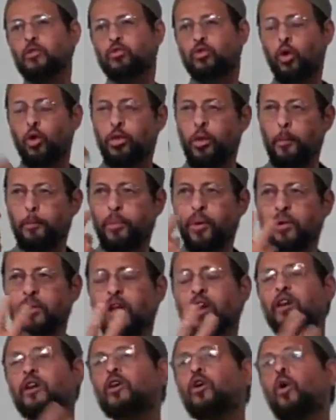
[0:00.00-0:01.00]
through the
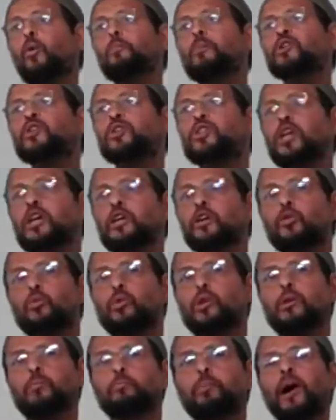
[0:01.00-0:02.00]
political
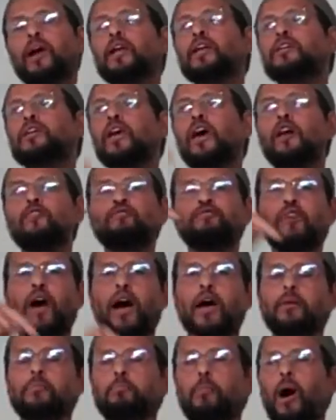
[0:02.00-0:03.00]
machinery, but it can't
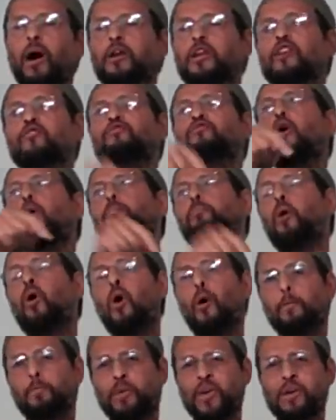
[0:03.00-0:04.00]
find money for
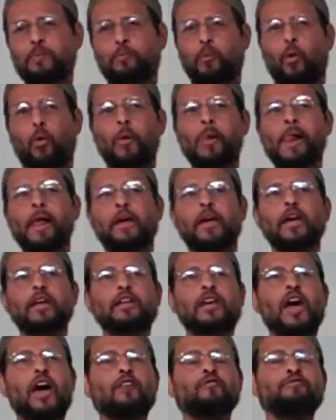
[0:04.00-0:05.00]
poor people.
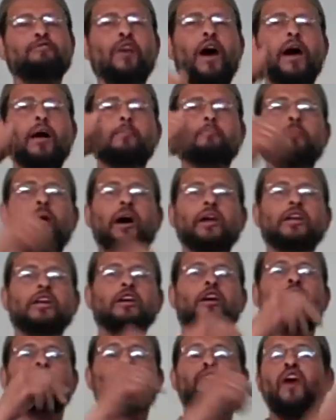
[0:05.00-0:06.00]
It can't find
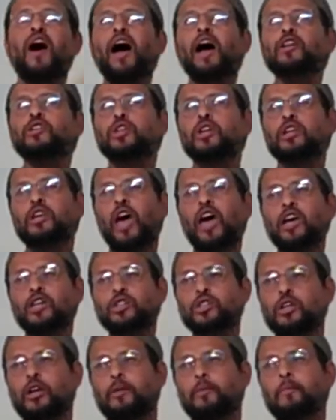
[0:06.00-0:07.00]
money for
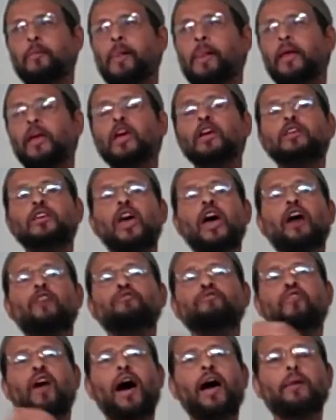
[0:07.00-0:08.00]
education. It can't
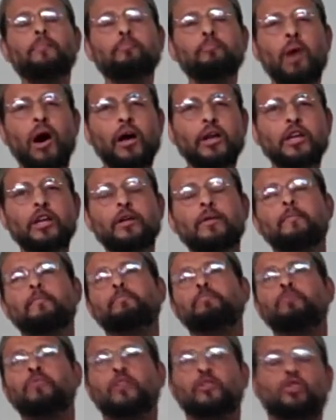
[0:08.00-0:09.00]
find money
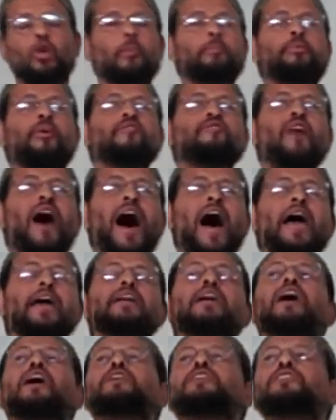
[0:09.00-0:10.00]
to provide
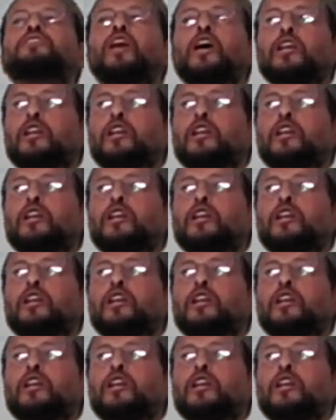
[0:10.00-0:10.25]
a